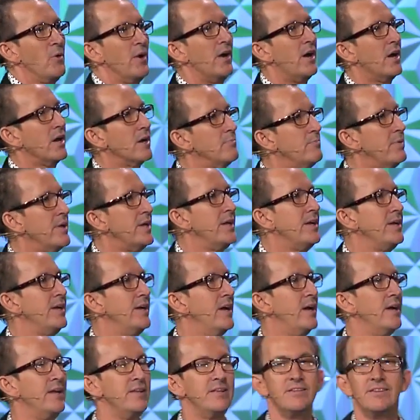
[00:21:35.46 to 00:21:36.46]
we ought to be
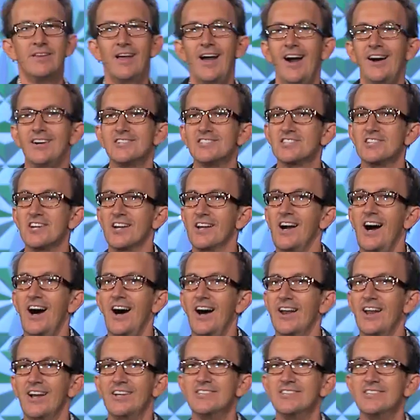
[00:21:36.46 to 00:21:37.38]
in the house of God.